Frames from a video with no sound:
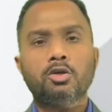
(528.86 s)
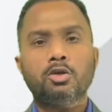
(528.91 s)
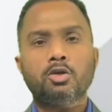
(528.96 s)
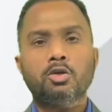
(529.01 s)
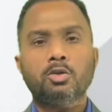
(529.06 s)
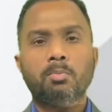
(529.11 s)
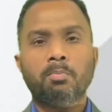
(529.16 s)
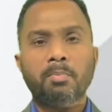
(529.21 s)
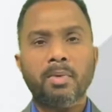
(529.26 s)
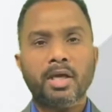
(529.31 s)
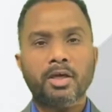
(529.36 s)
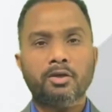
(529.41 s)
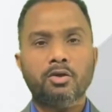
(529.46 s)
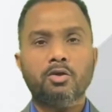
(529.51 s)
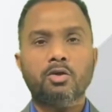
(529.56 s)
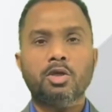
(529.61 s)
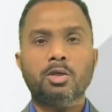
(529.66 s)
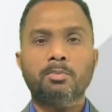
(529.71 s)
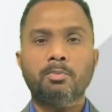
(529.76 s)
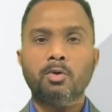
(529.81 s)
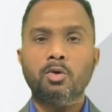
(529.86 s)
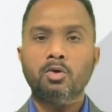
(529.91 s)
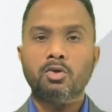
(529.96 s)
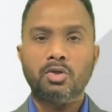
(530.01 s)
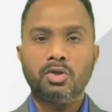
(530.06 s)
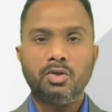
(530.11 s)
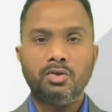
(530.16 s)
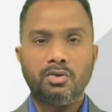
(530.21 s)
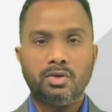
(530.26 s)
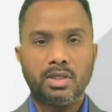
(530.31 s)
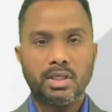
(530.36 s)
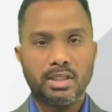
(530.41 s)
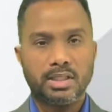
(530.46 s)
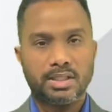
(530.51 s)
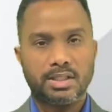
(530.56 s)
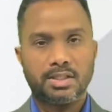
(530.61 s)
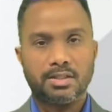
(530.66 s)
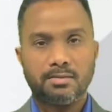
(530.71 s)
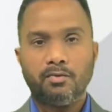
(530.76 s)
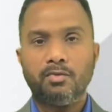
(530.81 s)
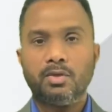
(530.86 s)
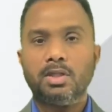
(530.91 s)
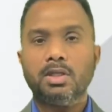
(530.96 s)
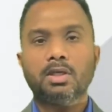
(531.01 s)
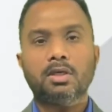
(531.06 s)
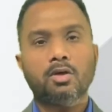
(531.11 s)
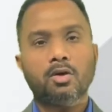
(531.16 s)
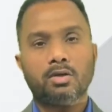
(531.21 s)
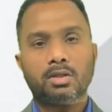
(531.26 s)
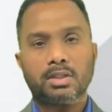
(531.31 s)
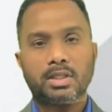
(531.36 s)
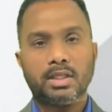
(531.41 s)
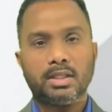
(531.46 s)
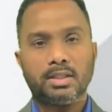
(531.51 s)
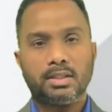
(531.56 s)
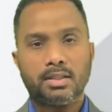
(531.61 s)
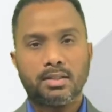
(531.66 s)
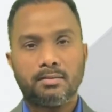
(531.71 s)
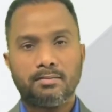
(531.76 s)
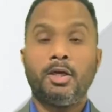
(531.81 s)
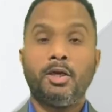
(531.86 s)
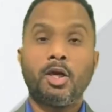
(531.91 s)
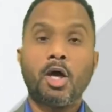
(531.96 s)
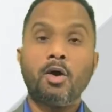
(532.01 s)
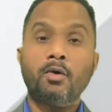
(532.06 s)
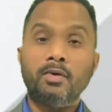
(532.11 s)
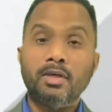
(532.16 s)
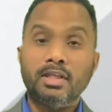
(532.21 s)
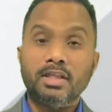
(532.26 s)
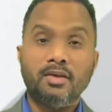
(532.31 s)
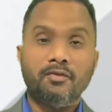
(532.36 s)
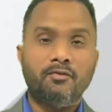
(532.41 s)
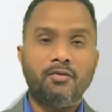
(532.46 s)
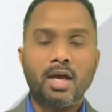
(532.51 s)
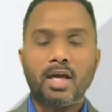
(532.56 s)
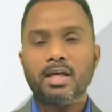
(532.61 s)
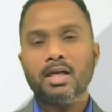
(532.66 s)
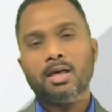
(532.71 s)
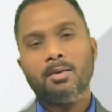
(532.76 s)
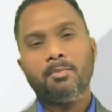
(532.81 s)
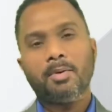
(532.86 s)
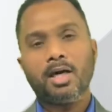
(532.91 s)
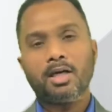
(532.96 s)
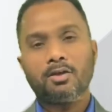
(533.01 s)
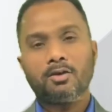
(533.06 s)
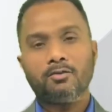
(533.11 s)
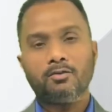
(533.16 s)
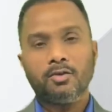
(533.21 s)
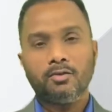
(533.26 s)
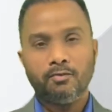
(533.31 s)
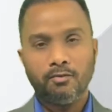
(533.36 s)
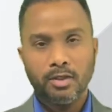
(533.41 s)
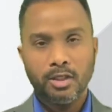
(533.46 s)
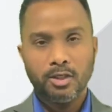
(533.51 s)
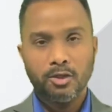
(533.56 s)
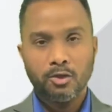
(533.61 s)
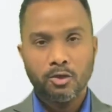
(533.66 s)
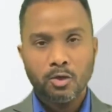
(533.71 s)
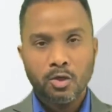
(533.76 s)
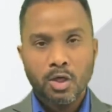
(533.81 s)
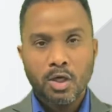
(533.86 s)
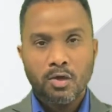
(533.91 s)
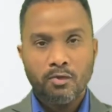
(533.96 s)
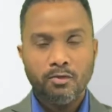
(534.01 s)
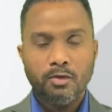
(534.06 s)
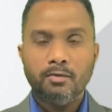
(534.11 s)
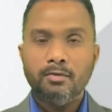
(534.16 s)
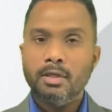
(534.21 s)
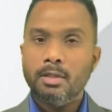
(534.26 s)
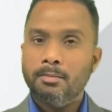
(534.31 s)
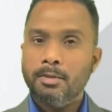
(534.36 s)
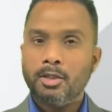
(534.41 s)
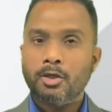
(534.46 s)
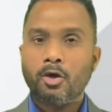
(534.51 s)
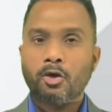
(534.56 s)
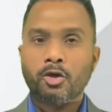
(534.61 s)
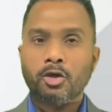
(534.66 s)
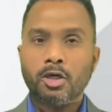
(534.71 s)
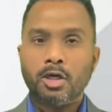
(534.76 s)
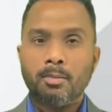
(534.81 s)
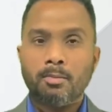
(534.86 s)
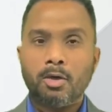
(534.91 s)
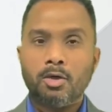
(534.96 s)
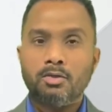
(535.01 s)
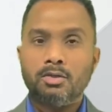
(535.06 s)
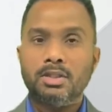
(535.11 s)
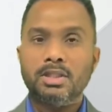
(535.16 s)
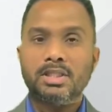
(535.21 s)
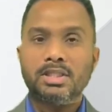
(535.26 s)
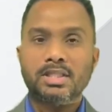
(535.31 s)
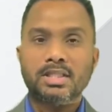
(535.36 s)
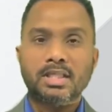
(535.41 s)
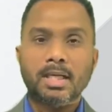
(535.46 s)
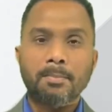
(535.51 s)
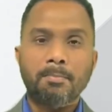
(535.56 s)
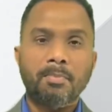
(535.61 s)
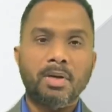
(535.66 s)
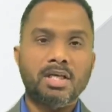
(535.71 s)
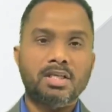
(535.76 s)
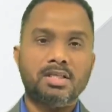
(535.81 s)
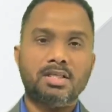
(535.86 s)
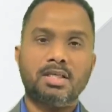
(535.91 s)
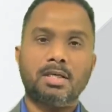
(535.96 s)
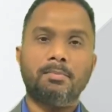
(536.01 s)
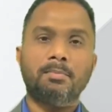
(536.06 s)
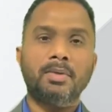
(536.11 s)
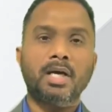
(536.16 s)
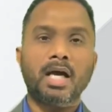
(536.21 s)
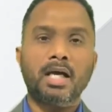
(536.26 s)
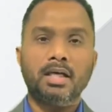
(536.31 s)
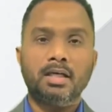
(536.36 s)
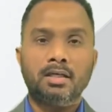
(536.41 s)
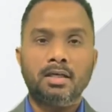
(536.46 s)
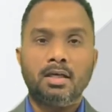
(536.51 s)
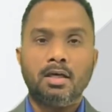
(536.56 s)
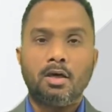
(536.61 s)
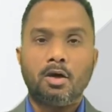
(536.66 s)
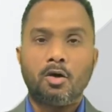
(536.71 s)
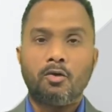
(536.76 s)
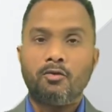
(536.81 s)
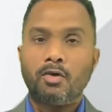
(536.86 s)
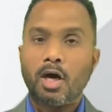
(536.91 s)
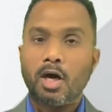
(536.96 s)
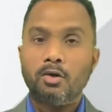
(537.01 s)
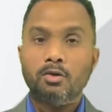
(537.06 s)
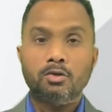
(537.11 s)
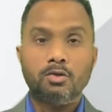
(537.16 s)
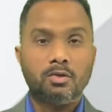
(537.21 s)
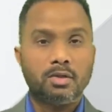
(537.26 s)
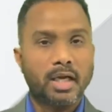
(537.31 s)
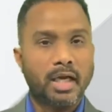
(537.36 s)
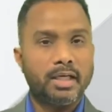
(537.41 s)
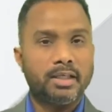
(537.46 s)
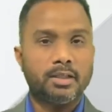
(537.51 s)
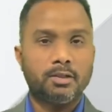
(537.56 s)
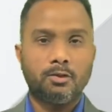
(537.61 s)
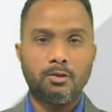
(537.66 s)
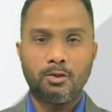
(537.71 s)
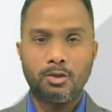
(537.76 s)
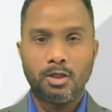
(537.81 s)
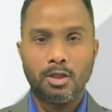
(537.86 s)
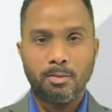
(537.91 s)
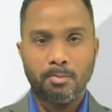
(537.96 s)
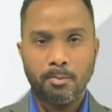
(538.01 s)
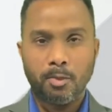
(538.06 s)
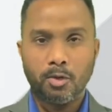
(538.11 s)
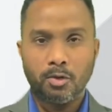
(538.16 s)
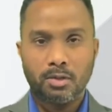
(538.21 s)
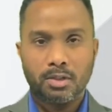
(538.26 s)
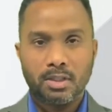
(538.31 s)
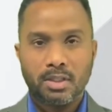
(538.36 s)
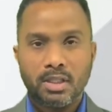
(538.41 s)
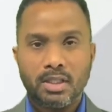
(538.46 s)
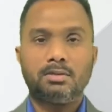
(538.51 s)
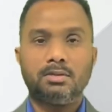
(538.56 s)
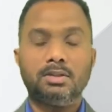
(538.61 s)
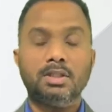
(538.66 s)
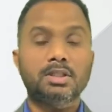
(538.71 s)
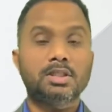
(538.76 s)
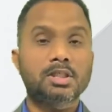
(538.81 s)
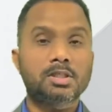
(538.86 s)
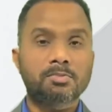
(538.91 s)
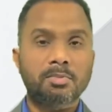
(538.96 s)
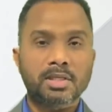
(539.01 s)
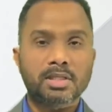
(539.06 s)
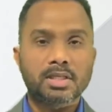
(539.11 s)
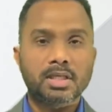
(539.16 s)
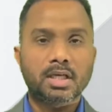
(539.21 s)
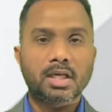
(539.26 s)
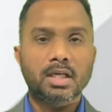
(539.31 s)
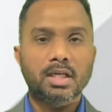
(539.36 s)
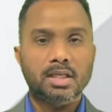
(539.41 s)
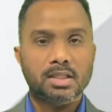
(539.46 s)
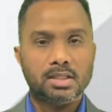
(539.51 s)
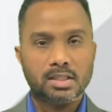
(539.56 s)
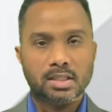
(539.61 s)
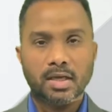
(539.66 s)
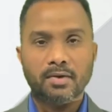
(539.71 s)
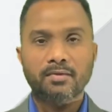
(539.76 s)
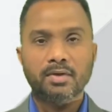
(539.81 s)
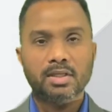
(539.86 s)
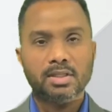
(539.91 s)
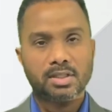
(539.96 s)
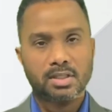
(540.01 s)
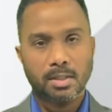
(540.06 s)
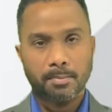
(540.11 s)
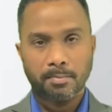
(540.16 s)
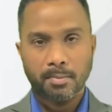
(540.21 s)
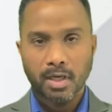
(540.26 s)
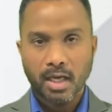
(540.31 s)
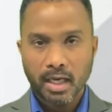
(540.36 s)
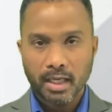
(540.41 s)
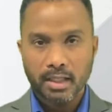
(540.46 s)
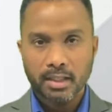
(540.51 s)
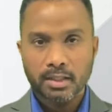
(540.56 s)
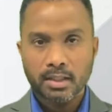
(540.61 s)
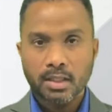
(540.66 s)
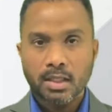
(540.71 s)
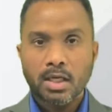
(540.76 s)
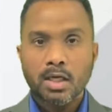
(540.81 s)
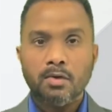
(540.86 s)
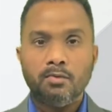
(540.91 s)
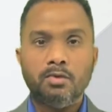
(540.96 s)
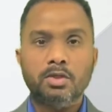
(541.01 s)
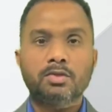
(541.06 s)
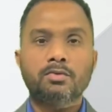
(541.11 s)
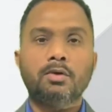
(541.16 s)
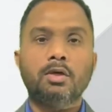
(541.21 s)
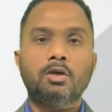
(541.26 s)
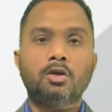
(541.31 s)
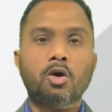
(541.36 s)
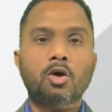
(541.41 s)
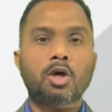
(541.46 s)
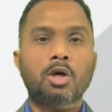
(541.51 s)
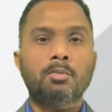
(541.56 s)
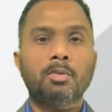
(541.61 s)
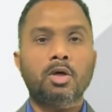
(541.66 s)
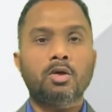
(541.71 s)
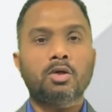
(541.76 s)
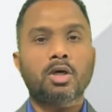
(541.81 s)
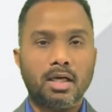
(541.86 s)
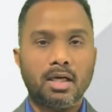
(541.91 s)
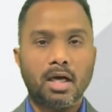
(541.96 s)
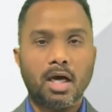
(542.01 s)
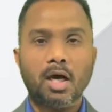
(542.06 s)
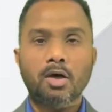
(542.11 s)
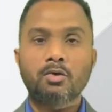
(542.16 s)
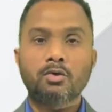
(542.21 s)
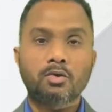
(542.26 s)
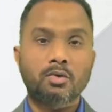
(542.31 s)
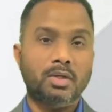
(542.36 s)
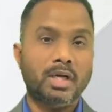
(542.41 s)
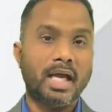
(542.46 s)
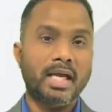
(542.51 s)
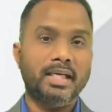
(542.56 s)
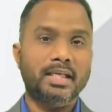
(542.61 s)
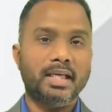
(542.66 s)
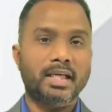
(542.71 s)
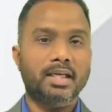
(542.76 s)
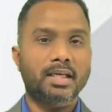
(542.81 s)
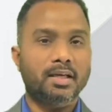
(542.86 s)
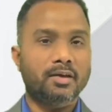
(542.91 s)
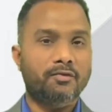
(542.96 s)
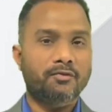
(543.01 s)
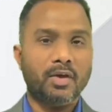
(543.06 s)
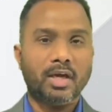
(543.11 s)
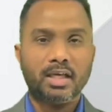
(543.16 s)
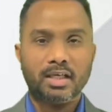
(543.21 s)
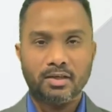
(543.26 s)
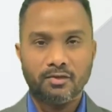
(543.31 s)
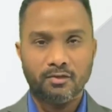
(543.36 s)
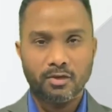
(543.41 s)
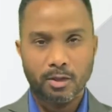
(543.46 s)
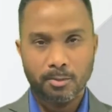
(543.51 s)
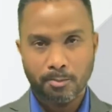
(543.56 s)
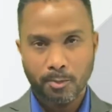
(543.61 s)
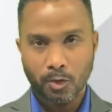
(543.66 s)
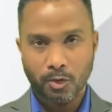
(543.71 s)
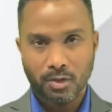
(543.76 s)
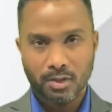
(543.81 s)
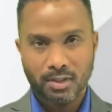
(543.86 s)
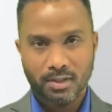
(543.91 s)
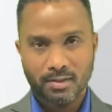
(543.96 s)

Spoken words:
to make your report rich with the content. Now in the final part of the video, we will be talking about this step-by-step guide of how to write a good report. This is basically a 7-step guide which will talk about how to write an effective report.